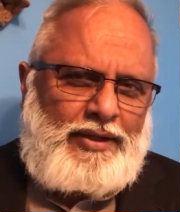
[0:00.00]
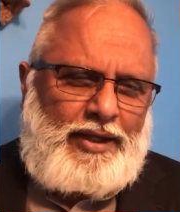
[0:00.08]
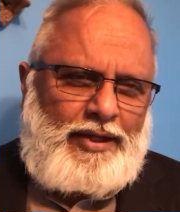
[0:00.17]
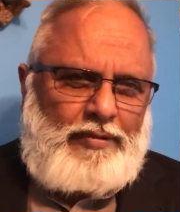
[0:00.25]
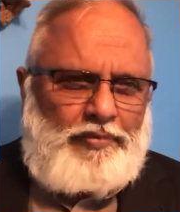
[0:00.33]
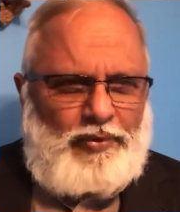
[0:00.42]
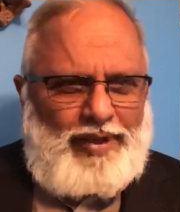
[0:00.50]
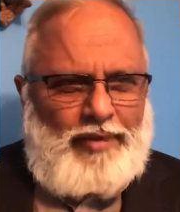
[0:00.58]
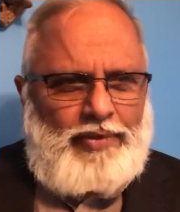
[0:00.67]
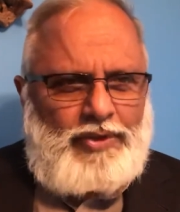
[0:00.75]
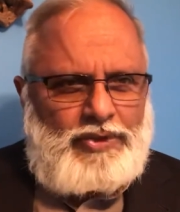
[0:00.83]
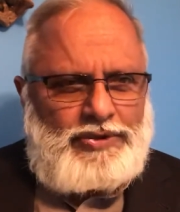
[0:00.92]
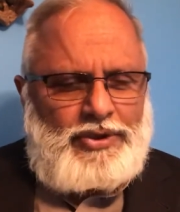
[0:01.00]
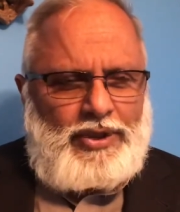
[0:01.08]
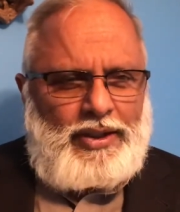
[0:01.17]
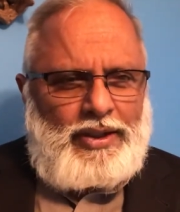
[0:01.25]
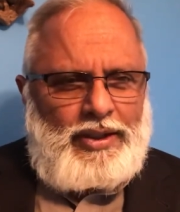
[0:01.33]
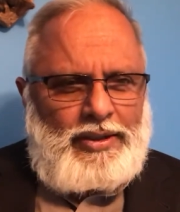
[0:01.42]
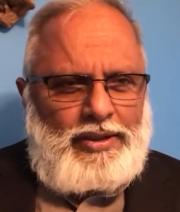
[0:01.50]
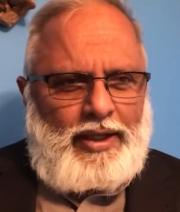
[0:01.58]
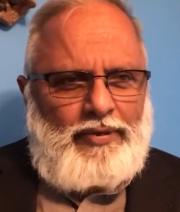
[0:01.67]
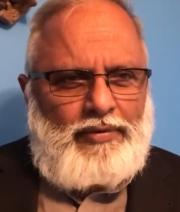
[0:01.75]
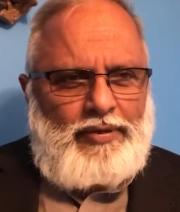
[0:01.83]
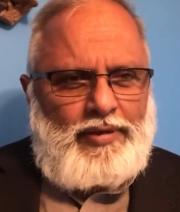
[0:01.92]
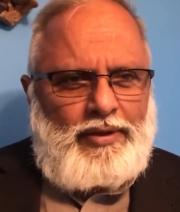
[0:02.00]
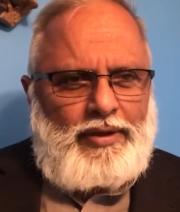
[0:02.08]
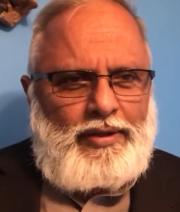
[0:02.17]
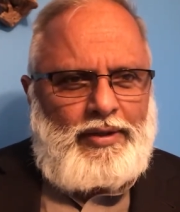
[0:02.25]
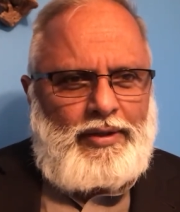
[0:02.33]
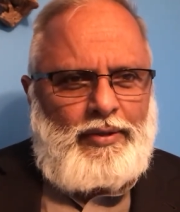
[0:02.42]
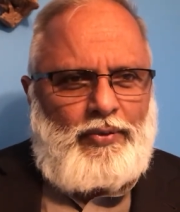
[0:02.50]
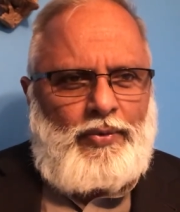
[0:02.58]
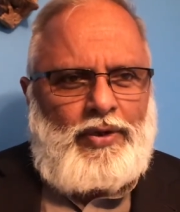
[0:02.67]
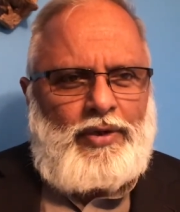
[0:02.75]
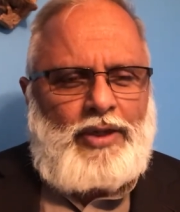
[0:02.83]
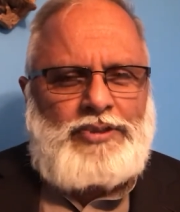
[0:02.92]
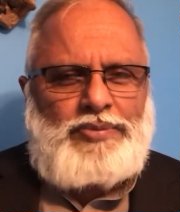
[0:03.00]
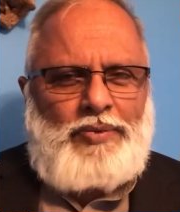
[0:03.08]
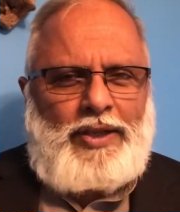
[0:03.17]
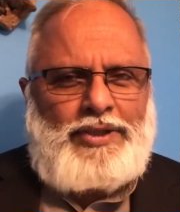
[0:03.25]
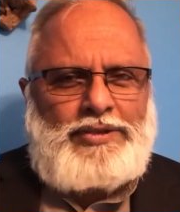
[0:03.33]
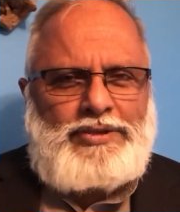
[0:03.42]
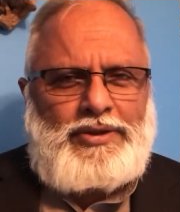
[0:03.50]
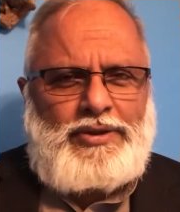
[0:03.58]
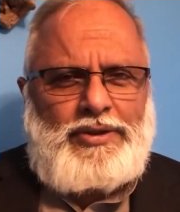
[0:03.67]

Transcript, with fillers: and the parameters that the world has placed